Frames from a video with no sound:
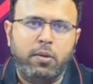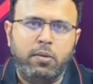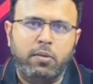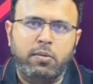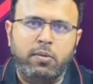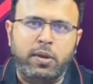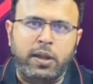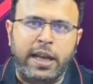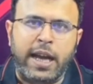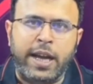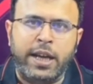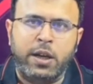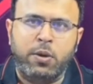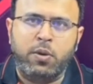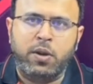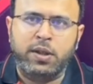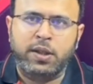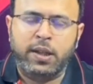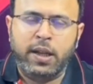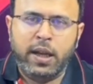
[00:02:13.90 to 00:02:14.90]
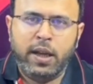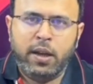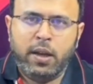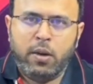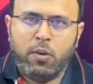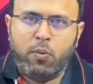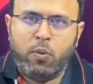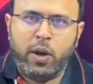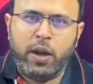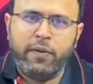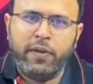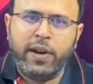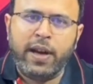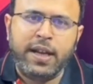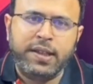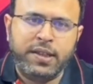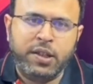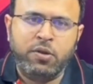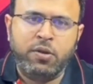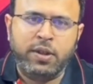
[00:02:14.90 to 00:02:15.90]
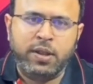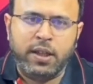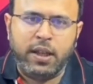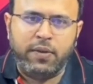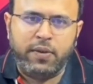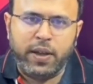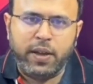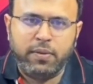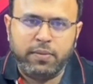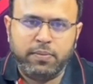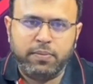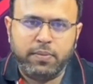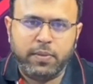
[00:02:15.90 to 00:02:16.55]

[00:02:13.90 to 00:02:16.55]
the idea was whatever I see on TV,